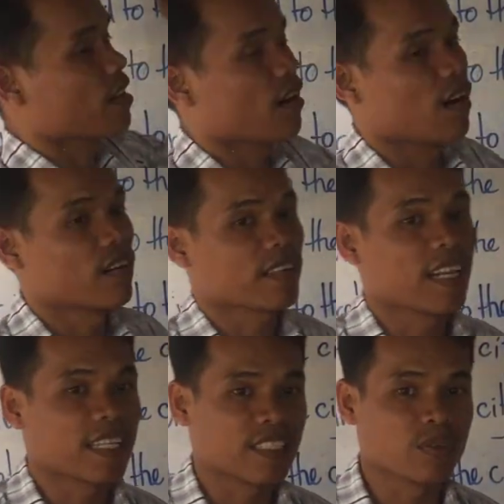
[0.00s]
called
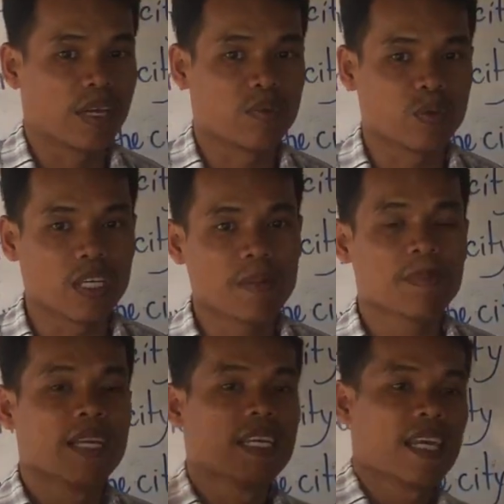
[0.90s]
relative adverb.
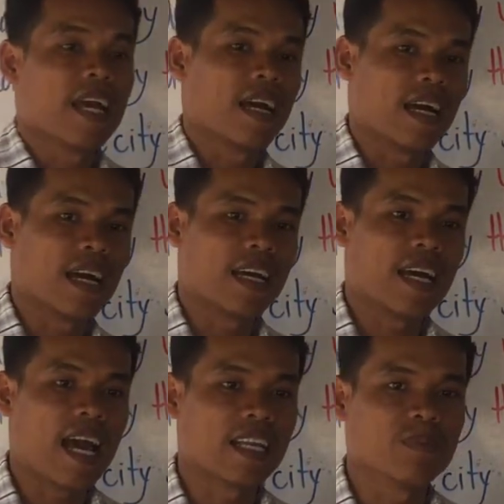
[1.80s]

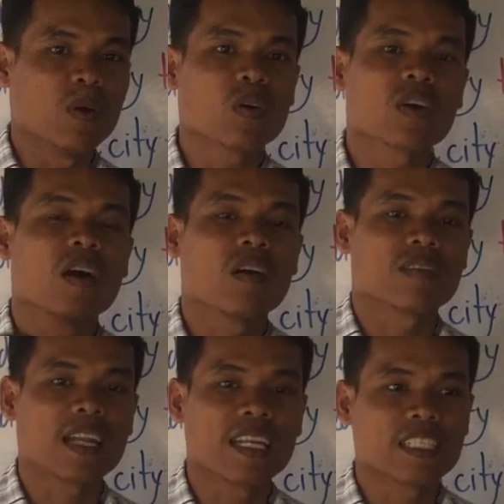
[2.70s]
Other book
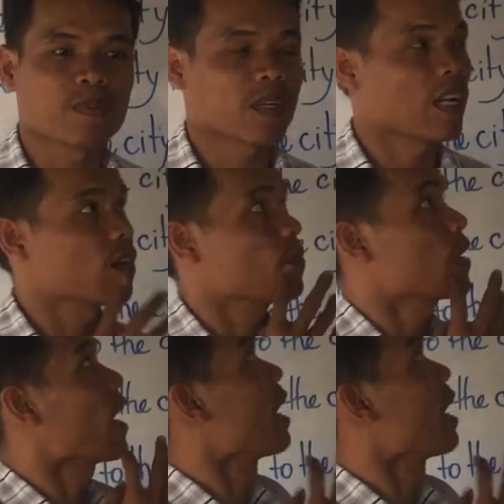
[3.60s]
called relative pronoun, but